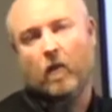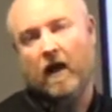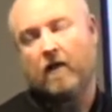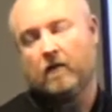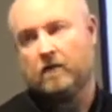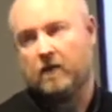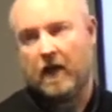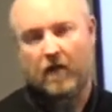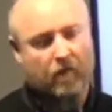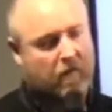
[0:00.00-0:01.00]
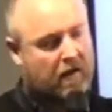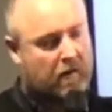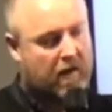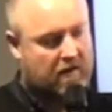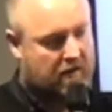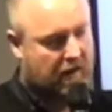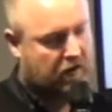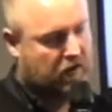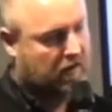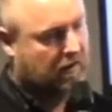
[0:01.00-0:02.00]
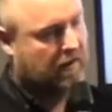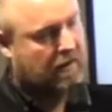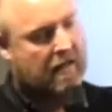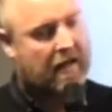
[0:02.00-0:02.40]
away um, from the end of the presentation.